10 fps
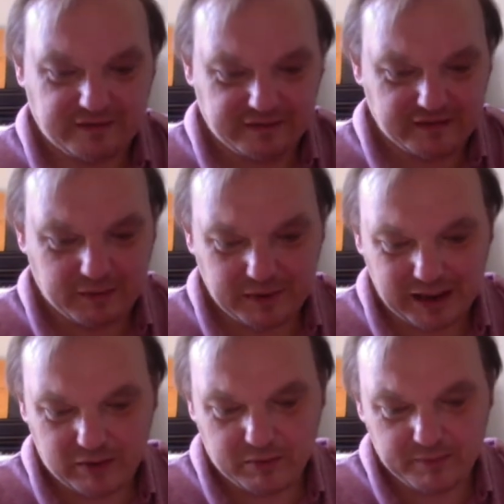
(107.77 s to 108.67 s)
it's a double
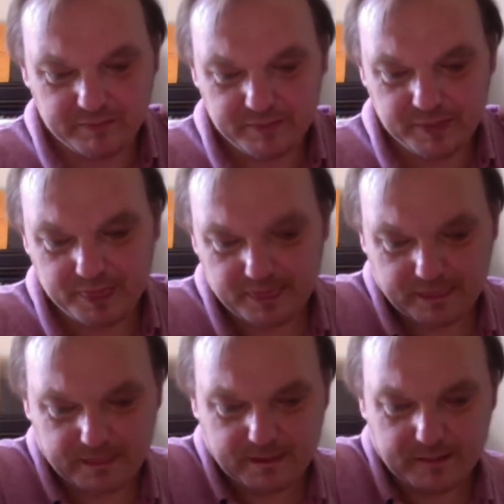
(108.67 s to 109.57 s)
album,
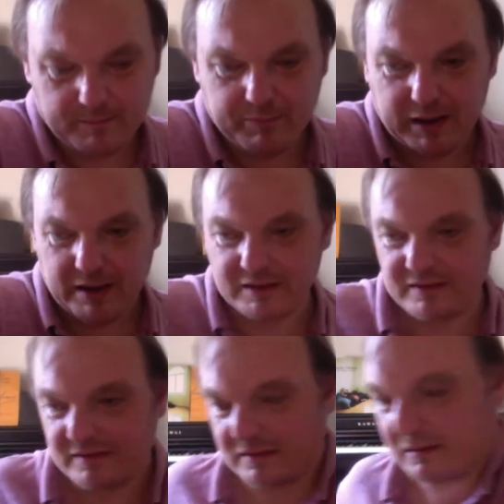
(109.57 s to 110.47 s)
but